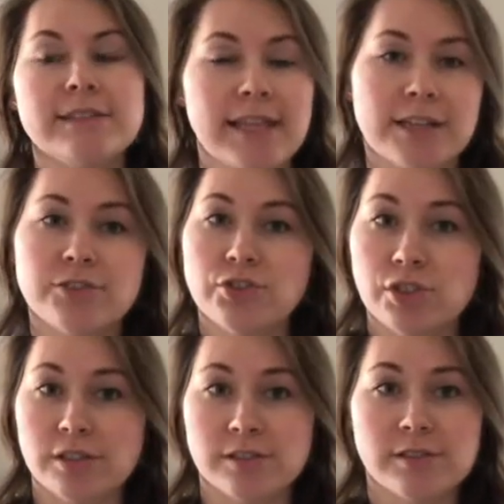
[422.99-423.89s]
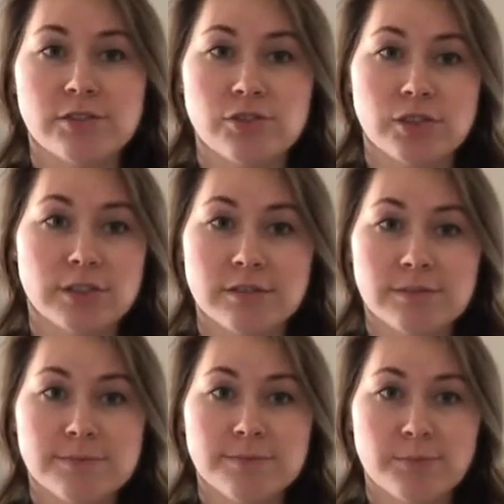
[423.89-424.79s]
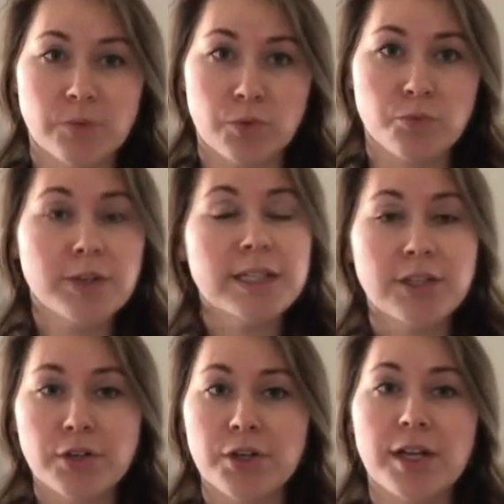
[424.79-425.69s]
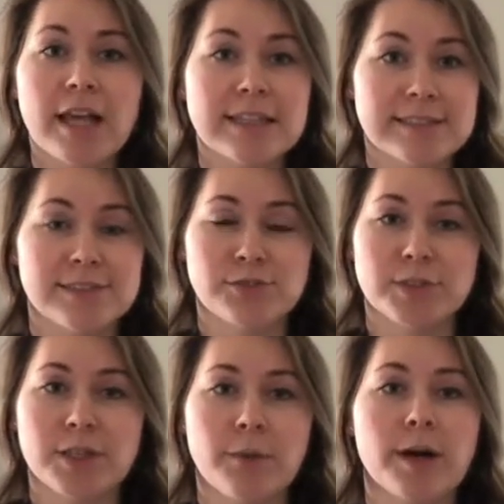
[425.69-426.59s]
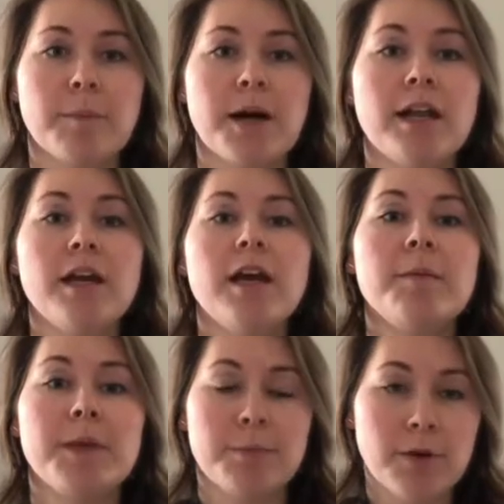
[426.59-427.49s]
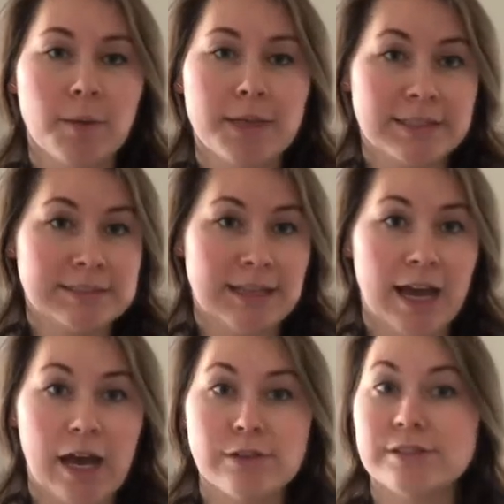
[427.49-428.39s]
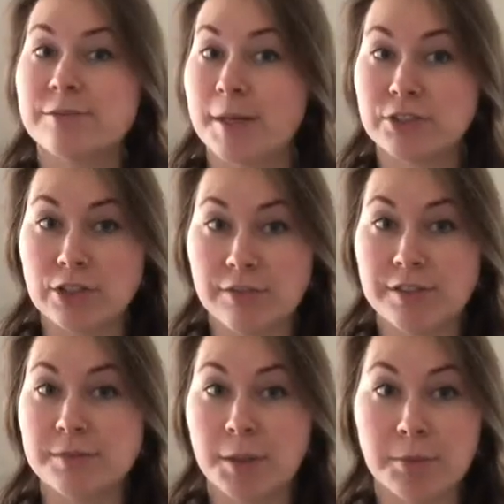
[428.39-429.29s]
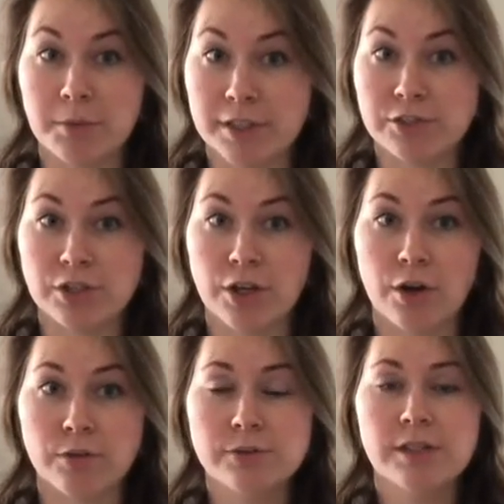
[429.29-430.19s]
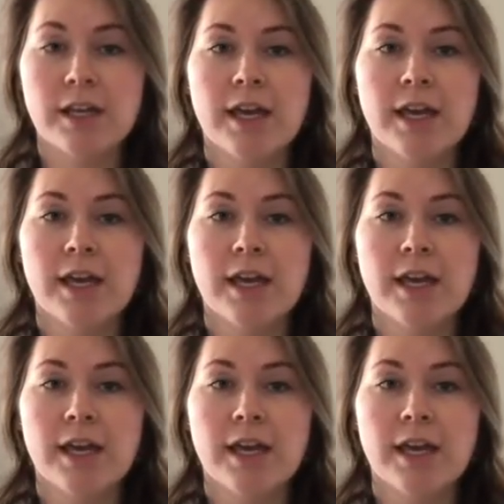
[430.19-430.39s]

Yes, she's really good and listens really well, but people coming into the house, especially if it's people that she knows,